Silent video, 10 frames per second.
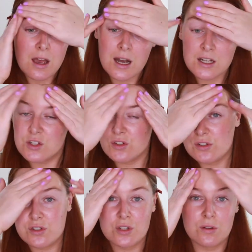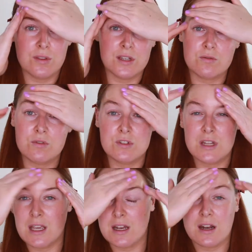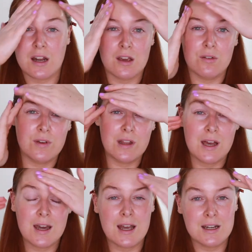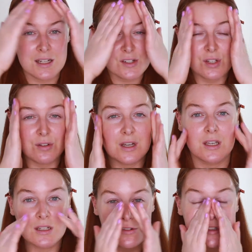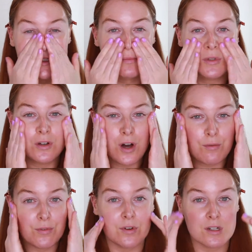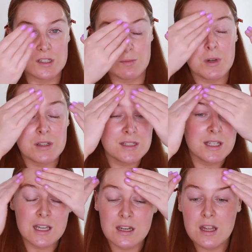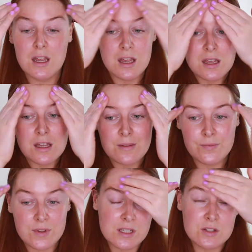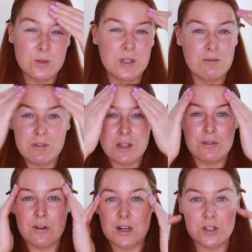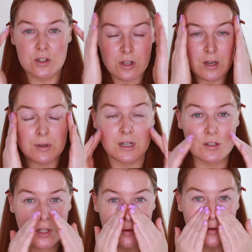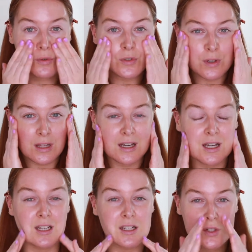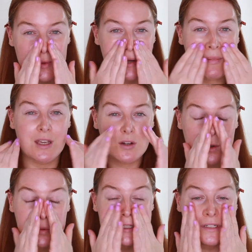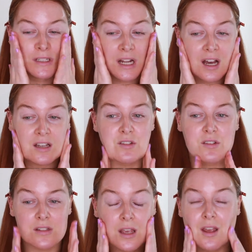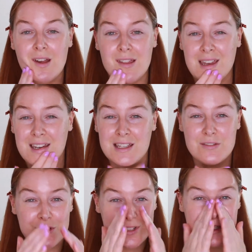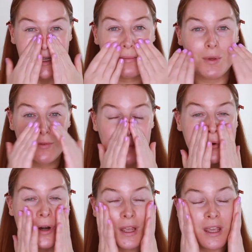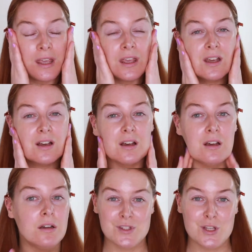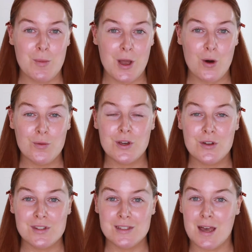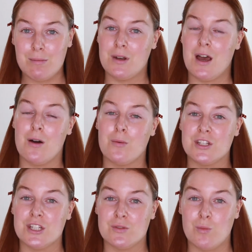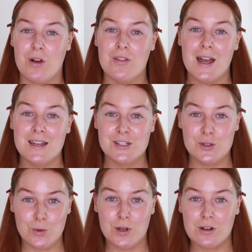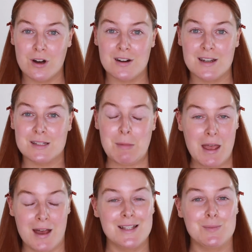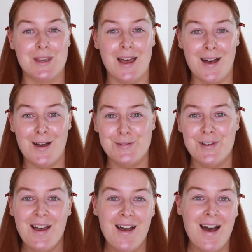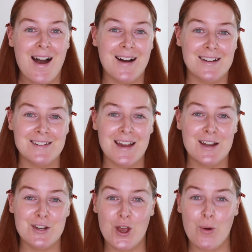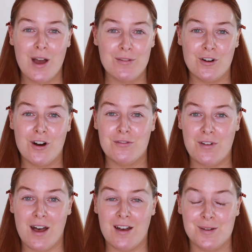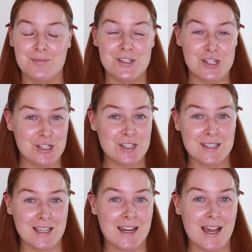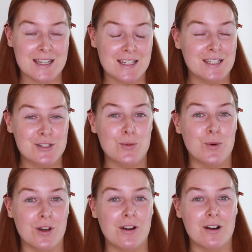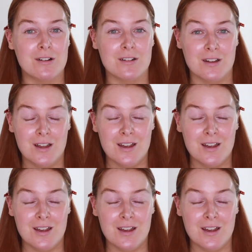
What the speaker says: I just do this routine and I don't feel like I need to. Like, it just gives me the confidence of my skin is looking really fresh and glowing. I don't always feel like I need to wear makeup, which is nice because then it gives your skin a bit of a break. So my only other step now, which is one that I need to work on, is my SPF. And I know I've got fair ginger skin. I need to work on